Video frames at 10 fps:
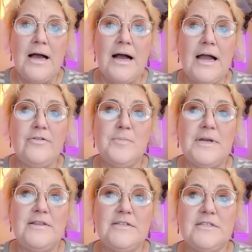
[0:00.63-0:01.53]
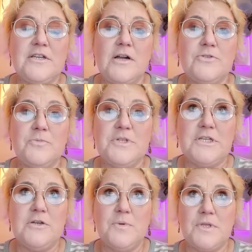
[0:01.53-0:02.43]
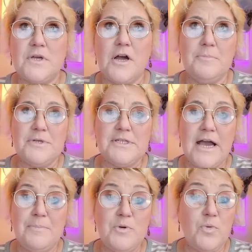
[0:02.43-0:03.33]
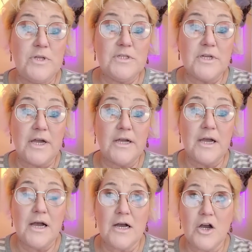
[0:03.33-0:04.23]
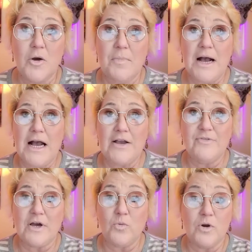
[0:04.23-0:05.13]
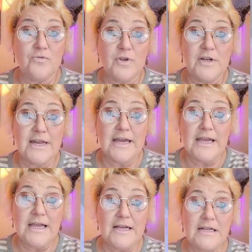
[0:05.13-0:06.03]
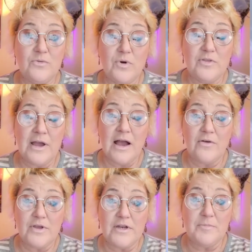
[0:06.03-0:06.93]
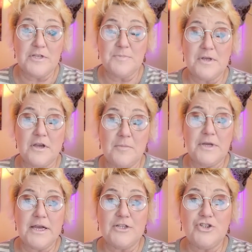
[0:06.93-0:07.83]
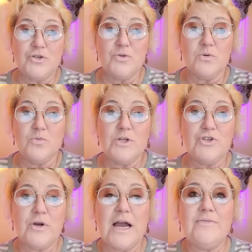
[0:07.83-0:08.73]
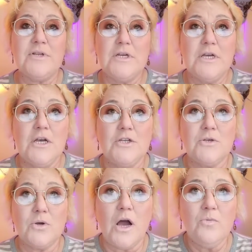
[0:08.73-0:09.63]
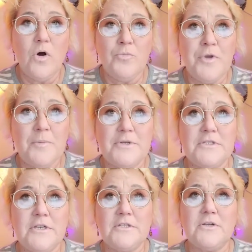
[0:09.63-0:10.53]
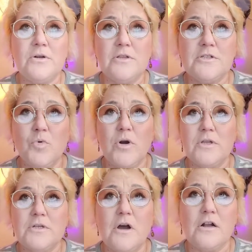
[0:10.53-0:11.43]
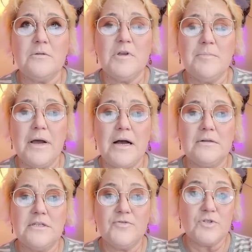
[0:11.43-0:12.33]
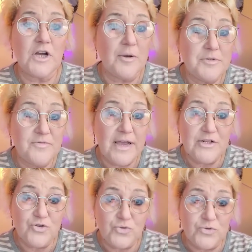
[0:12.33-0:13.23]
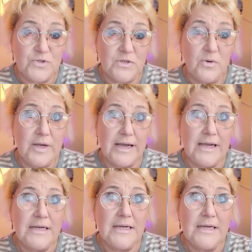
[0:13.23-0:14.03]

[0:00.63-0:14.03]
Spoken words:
Hi, everybody. This is Dr. Missy Hood with the Compass. Happy Wednesday. I've got a word for you today, and what the hell, the enemy's been coming at you through witchcraft. So God woke me up at 6:30 this morning to talk to me about different types of angels, okay?